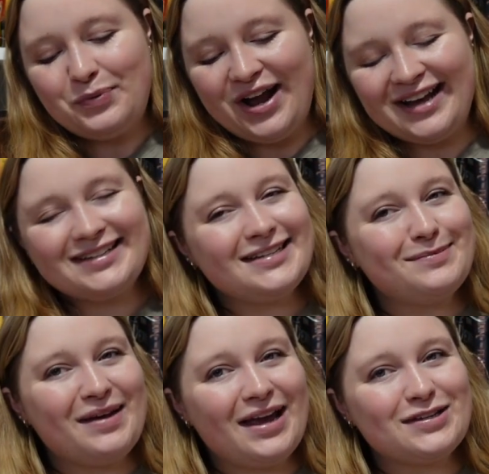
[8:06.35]

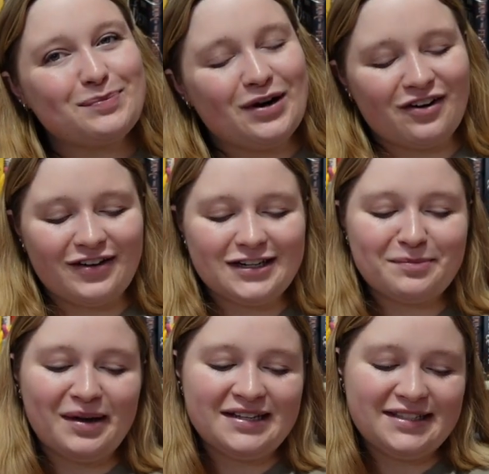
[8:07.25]
Practice Makes Perfect
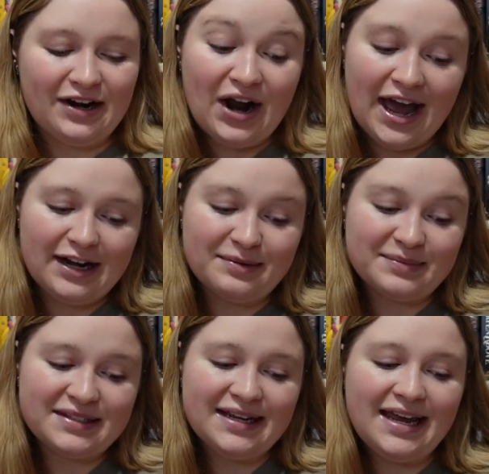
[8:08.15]
by Sarah
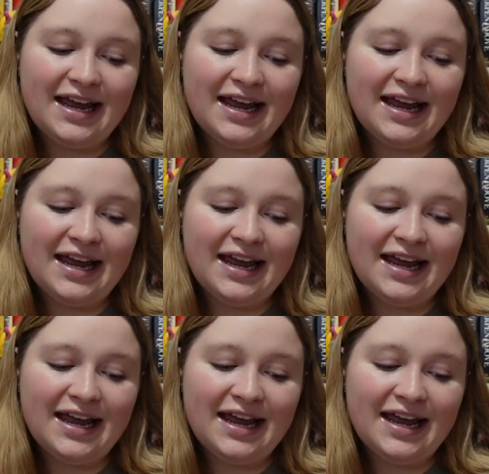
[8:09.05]
Adams.